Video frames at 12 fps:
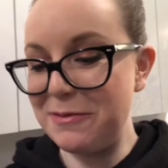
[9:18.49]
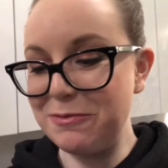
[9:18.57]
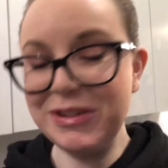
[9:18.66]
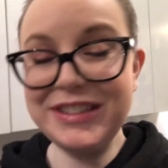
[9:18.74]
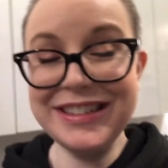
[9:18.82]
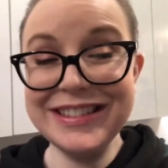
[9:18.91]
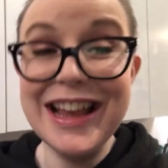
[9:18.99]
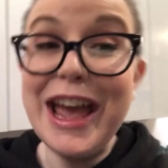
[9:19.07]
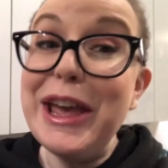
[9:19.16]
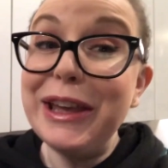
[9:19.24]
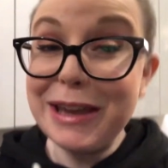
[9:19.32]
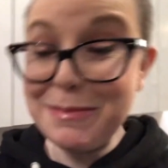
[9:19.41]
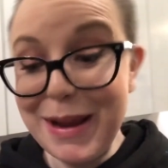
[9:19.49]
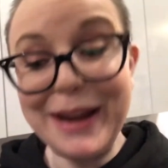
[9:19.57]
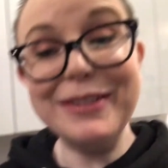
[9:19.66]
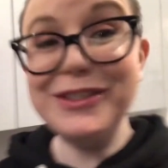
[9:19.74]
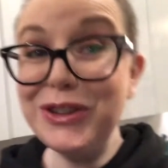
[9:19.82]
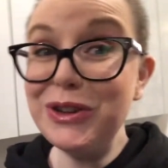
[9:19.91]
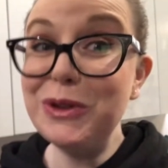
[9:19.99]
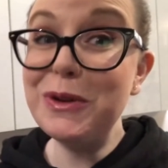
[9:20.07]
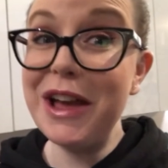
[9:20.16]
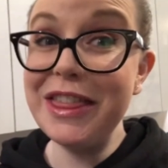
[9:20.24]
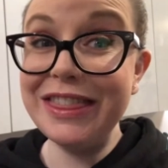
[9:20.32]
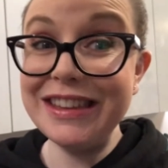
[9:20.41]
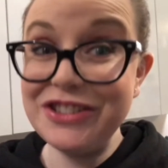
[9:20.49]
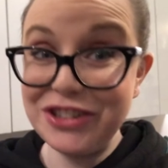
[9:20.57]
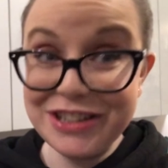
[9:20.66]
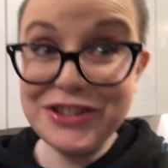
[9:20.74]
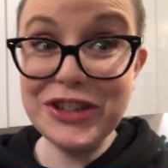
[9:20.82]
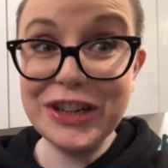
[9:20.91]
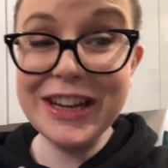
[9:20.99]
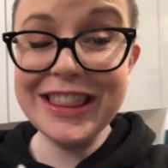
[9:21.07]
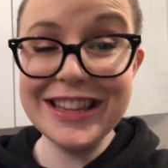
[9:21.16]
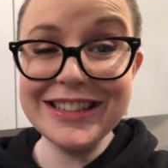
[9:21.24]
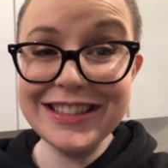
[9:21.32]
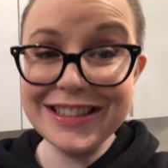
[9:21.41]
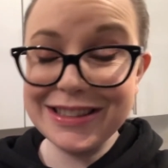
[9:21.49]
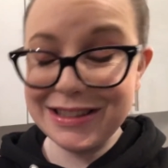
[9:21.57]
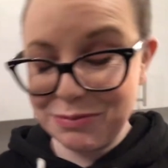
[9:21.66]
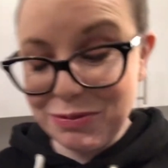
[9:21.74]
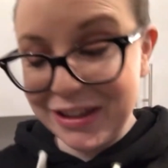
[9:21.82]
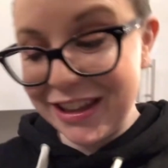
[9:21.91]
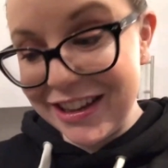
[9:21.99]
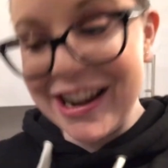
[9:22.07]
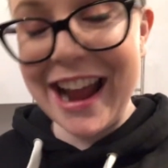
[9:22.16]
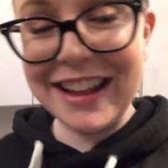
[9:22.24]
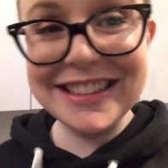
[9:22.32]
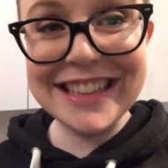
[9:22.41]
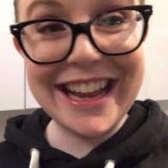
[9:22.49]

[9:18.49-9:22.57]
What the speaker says: Which is, compared to the ginger, this is really nice.